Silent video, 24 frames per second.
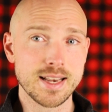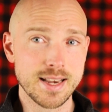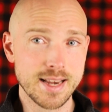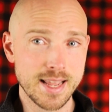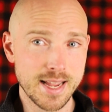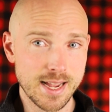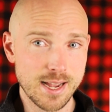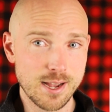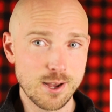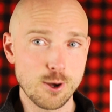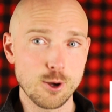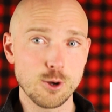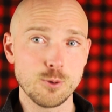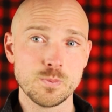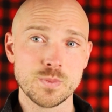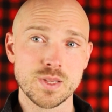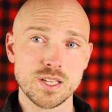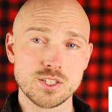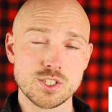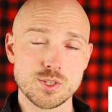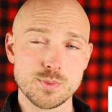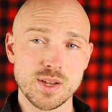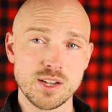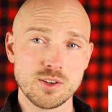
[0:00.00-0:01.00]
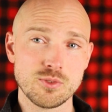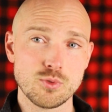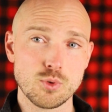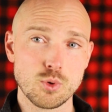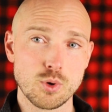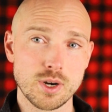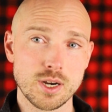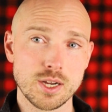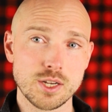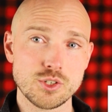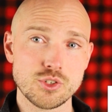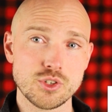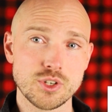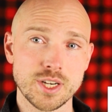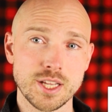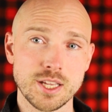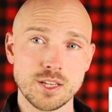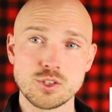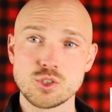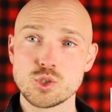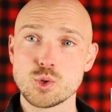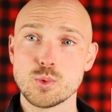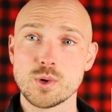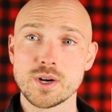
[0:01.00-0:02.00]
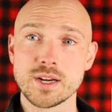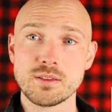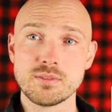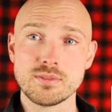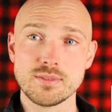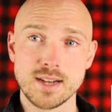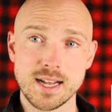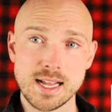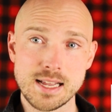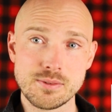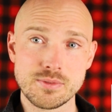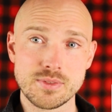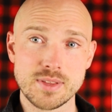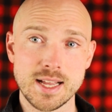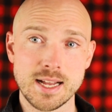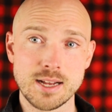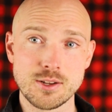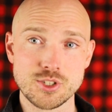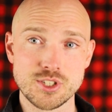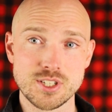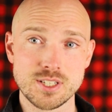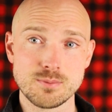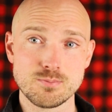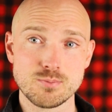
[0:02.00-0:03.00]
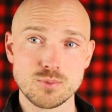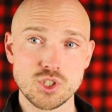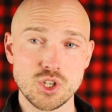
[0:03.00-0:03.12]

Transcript: Now it's about 425,000.